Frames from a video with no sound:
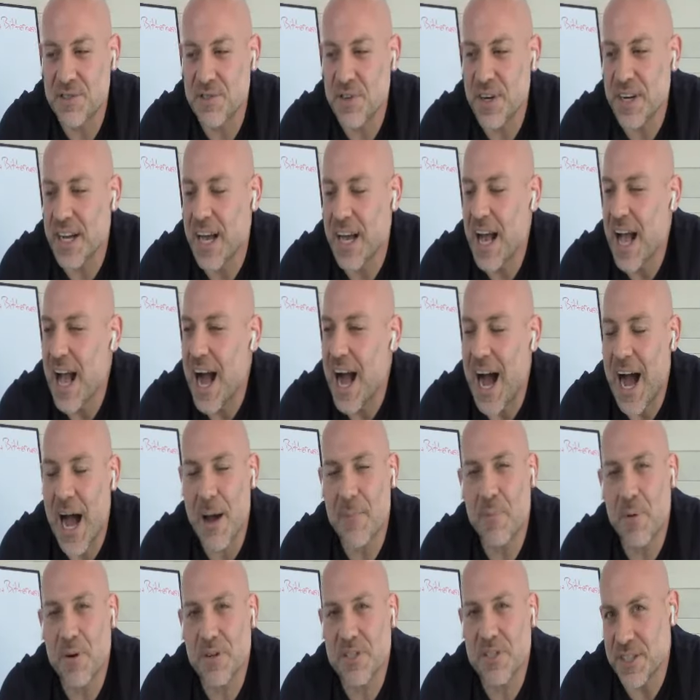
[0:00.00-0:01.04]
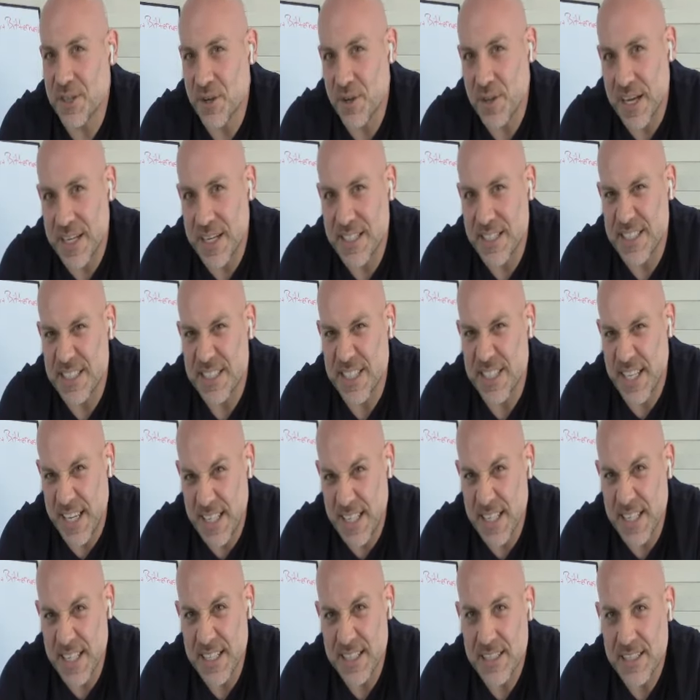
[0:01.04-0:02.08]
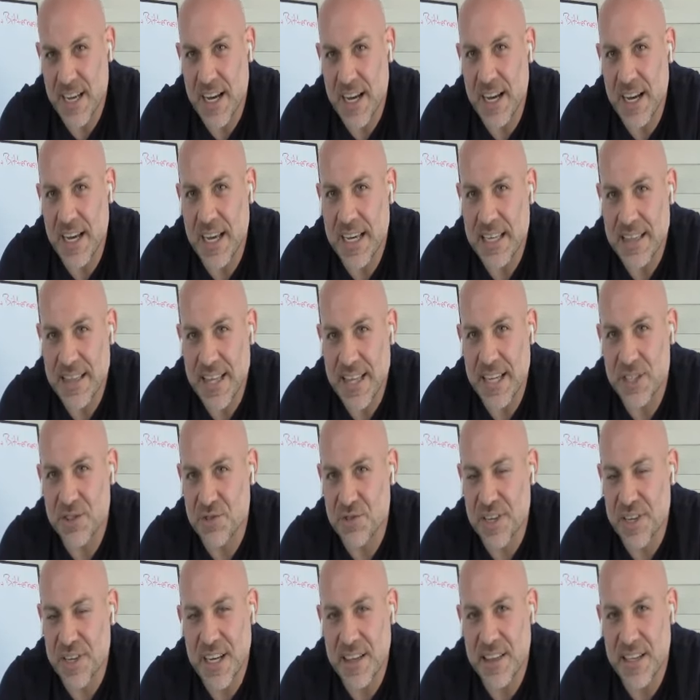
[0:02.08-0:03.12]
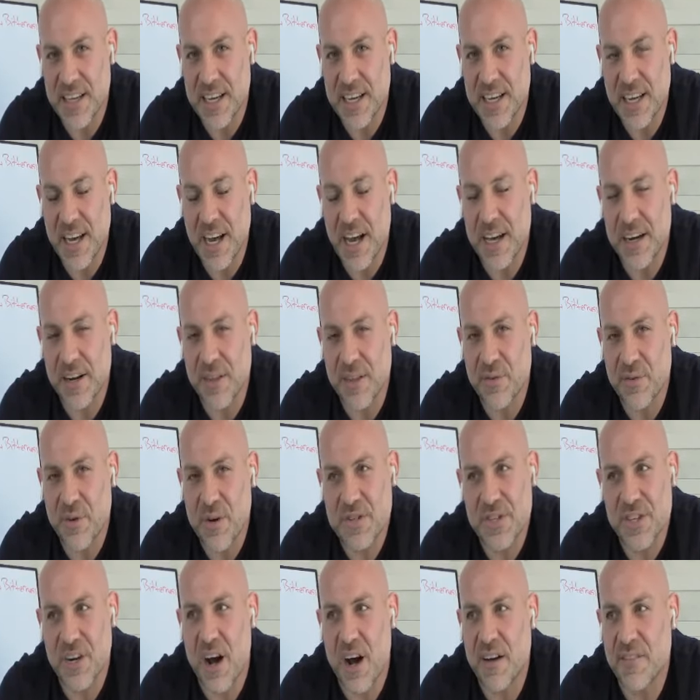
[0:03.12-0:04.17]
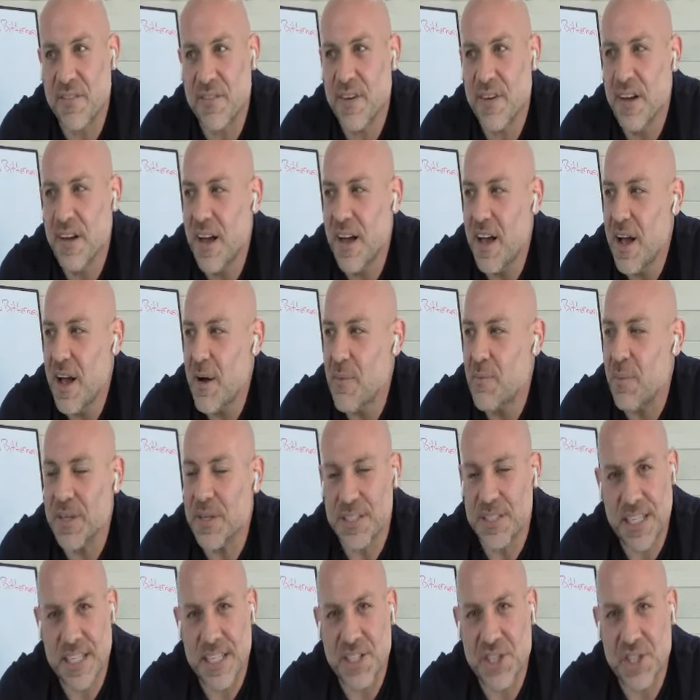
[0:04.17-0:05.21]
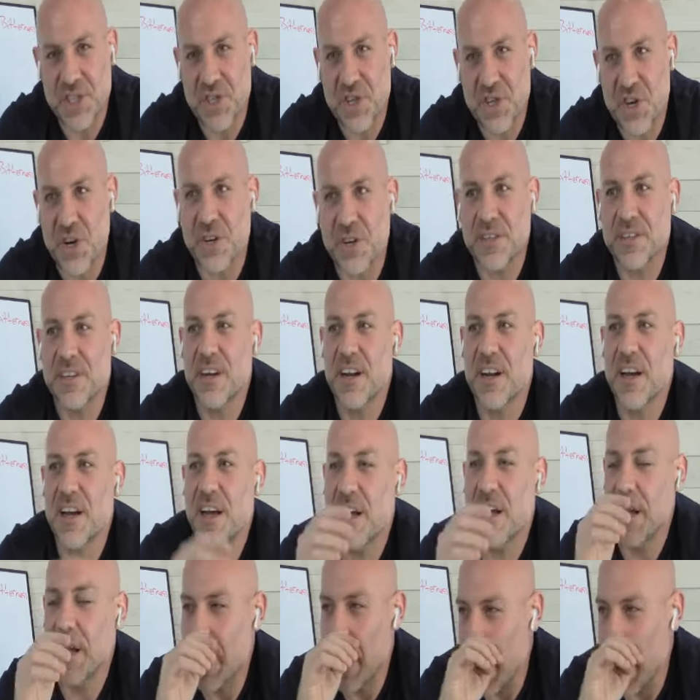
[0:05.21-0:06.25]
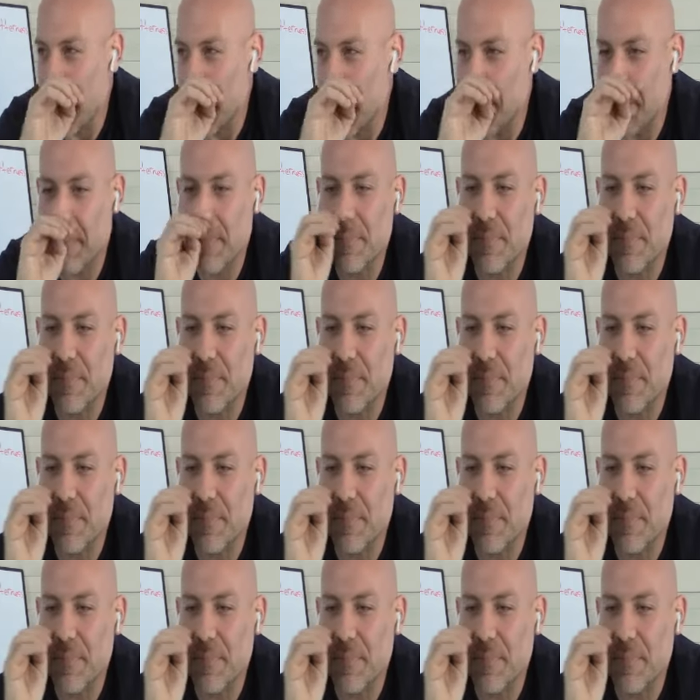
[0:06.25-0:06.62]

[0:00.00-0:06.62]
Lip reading: drink. I personally don't like the tequila in that drink. I think it kind of throws it off, but to each his own.